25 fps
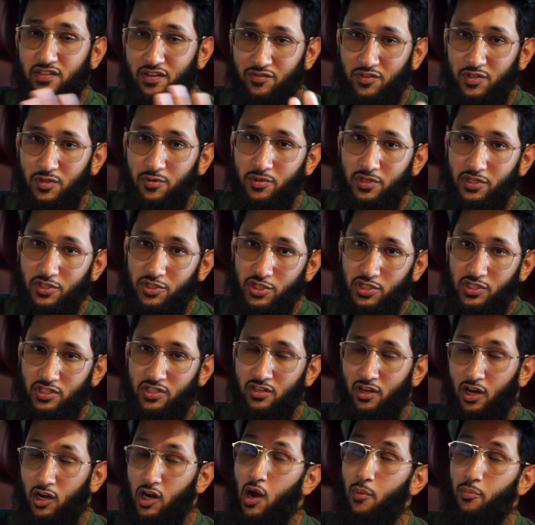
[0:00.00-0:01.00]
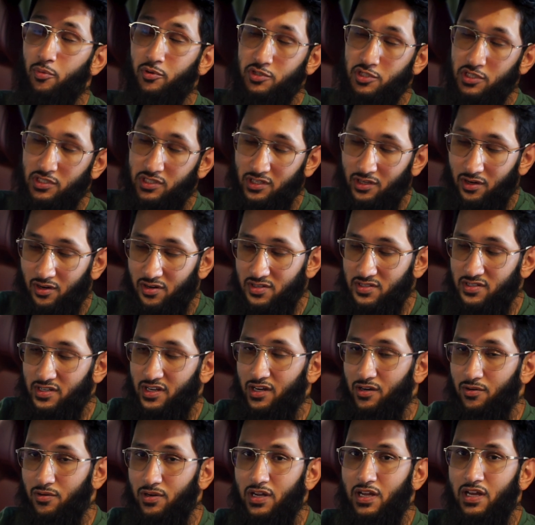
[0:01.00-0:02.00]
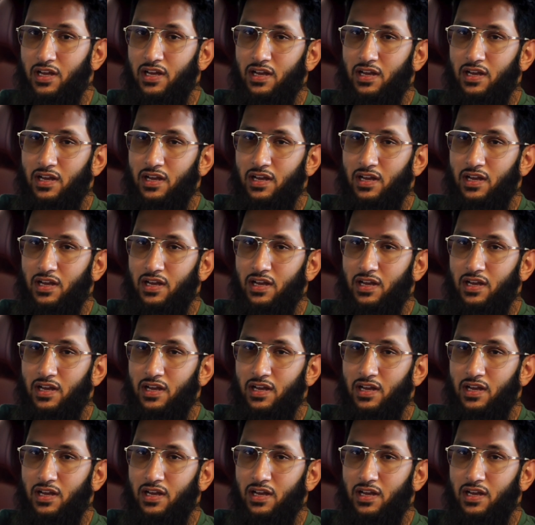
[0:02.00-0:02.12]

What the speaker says: I've tuned a couple GTRs now.